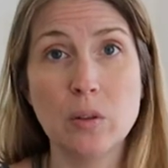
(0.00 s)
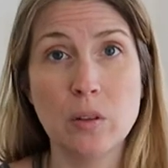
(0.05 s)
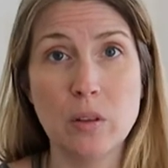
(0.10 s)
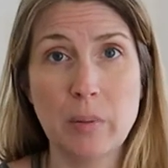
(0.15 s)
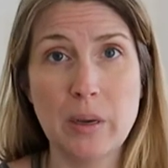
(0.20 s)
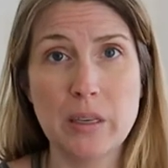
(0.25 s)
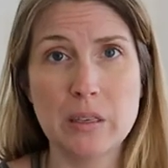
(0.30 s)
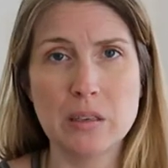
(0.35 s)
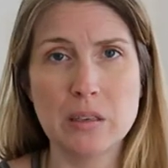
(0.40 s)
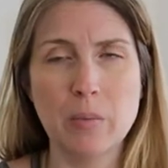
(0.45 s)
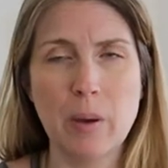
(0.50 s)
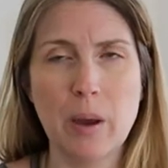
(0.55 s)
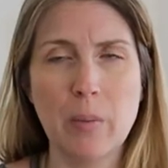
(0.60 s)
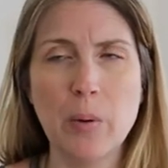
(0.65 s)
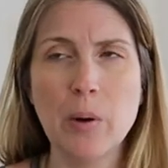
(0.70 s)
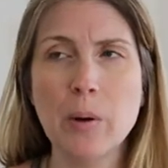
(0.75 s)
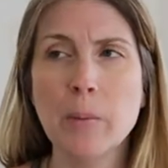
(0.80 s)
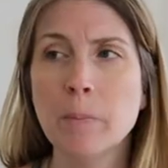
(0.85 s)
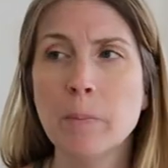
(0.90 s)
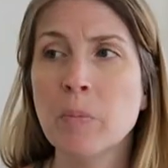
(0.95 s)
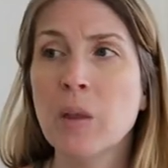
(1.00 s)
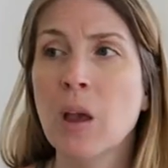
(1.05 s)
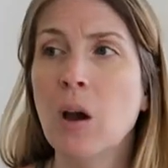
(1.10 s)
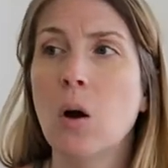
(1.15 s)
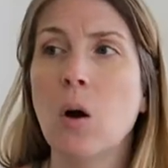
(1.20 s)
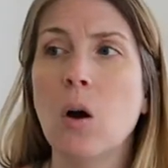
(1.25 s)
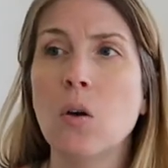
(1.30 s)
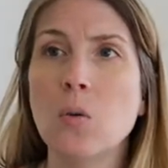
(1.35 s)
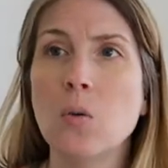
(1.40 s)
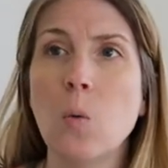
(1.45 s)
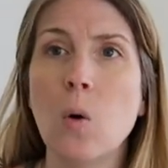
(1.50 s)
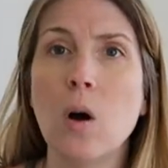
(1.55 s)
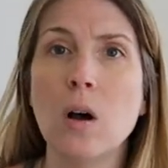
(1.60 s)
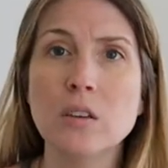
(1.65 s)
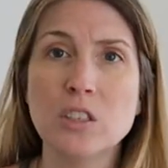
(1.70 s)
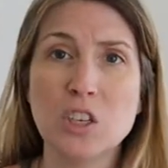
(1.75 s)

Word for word: of the pieces of paper on the wall